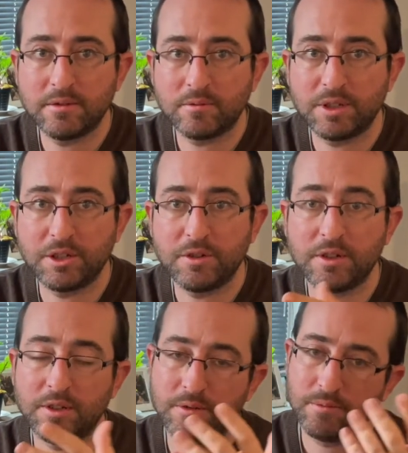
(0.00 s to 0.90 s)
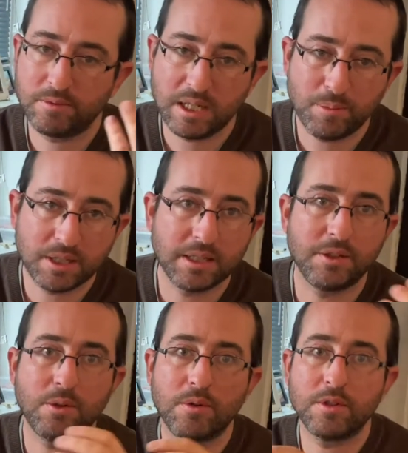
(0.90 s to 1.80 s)
whether you keep it
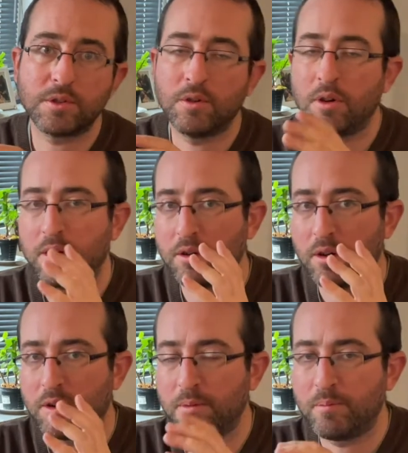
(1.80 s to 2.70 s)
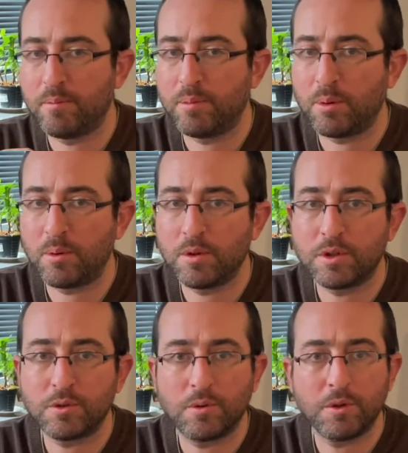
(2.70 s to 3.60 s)
indoors or on a porch
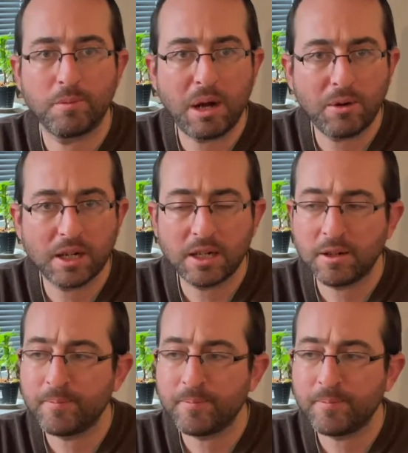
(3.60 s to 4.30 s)
or your balcony,